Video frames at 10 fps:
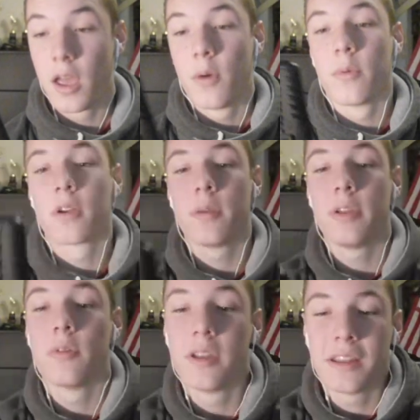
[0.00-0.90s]
we're going to be
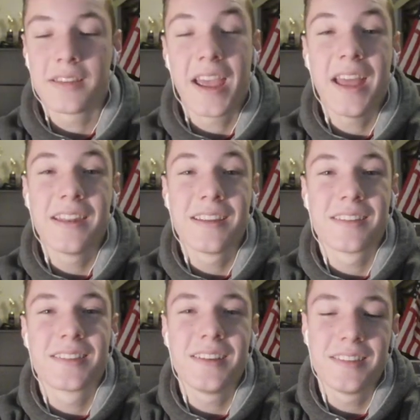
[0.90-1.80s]
doing 10
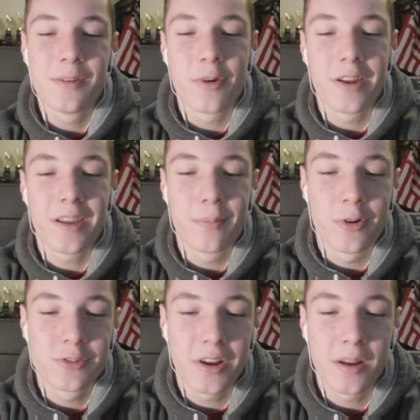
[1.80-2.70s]
CC1
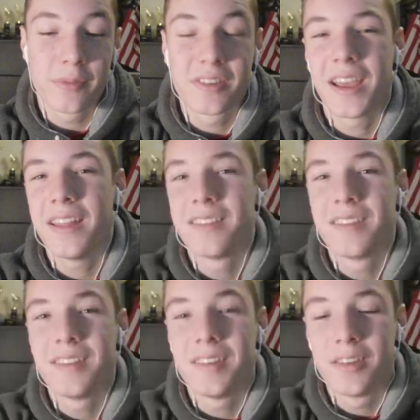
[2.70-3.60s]
import trade-ups, 10
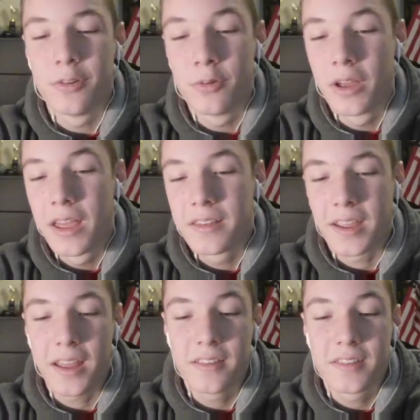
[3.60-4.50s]
CC2,
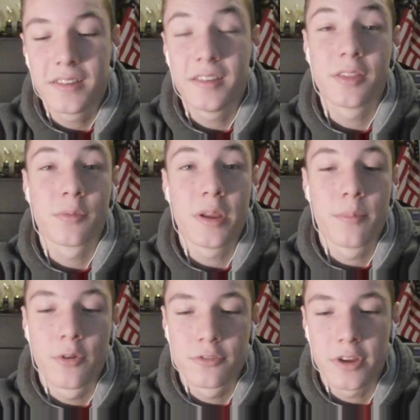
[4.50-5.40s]
10 CC3
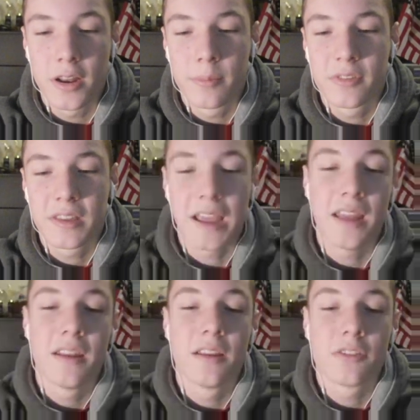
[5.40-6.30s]
import trade-ups,
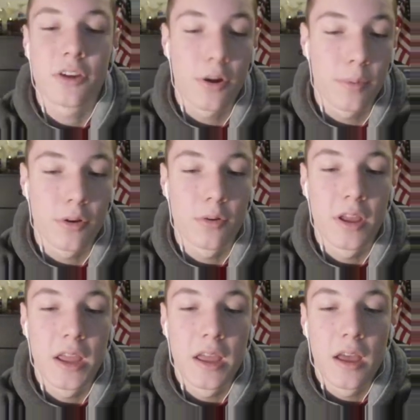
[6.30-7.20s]
10 Turbo
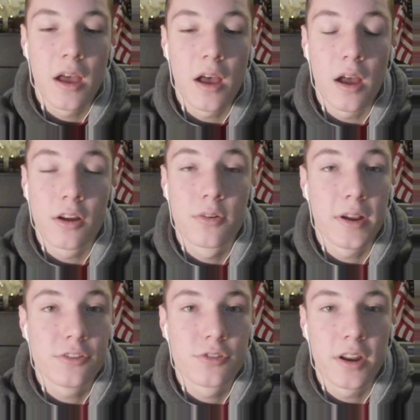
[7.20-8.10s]

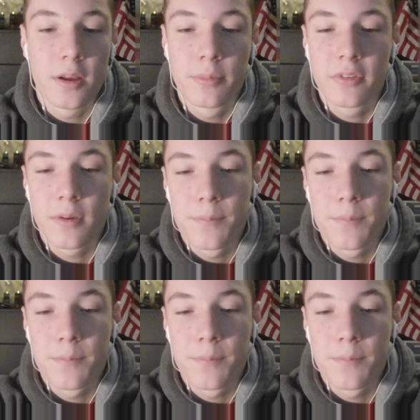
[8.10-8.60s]
crate trade-ups,